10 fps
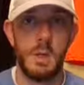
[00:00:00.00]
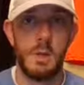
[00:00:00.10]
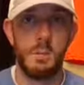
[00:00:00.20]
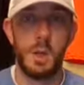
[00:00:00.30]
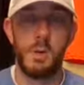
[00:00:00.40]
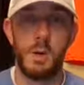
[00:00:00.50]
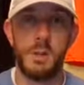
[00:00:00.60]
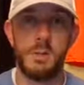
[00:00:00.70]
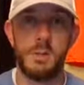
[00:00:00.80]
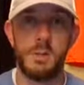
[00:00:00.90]

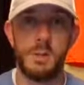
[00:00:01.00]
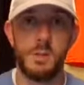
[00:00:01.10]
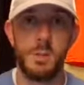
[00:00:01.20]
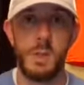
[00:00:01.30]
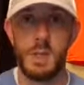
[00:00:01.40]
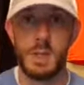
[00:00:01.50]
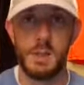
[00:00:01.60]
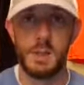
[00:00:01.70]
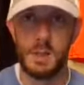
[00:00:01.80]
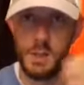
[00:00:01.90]
otherwise, this
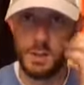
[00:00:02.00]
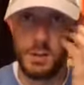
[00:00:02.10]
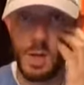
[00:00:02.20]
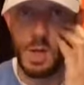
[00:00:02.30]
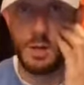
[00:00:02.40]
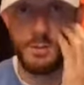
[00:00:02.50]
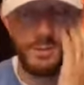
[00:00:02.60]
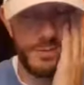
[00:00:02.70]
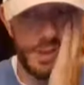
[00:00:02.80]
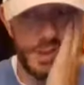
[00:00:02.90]
weekend I do have
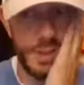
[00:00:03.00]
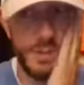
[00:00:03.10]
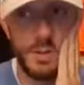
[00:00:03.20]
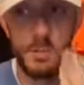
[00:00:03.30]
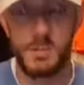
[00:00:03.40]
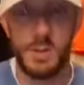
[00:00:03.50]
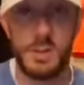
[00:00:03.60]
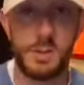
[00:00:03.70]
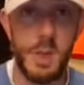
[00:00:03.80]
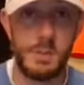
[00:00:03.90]
some
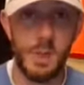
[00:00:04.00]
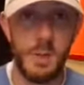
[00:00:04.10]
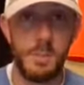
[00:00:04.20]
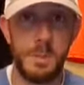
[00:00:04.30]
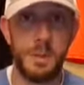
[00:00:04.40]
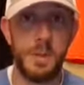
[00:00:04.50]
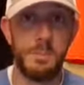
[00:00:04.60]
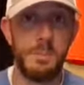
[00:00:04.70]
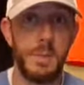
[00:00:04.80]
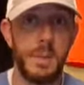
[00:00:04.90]
events coming up. I've
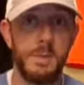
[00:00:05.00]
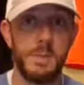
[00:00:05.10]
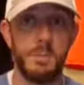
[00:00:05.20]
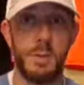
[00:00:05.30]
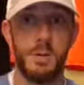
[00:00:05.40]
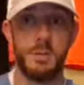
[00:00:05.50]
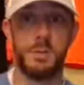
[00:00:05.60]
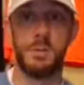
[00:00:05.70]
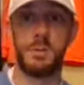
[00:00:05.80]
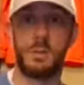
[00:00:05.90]
made some posts
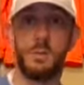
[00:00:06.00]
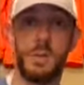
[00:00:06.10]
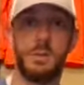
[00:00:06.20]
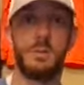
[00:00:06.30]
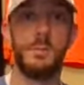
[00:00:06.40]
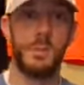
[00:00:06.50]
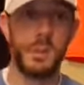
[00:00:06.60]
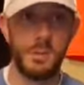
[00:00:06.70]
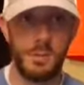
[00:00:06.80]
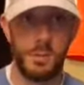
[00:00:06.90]
or created some
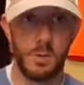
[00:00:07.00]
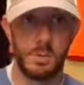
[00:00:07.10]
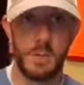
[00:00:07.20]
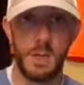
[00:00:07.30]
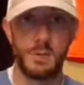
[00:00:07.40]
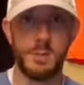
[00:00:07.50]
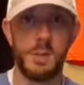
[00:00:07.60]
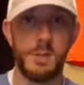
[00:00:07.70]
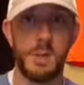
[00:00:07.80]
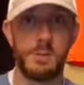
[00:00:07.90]
events for them, I guess you
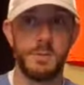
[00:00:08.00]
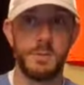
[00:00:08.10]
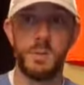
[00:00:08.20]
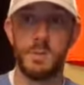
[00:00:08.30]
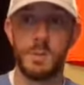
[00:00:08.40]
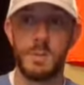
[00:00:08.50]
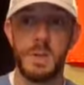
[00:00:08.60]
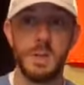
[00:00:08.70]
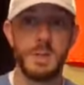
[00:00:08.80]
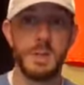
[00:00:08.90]
could say, on my Facebook
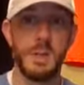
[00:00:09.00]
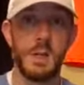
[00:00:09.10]
page.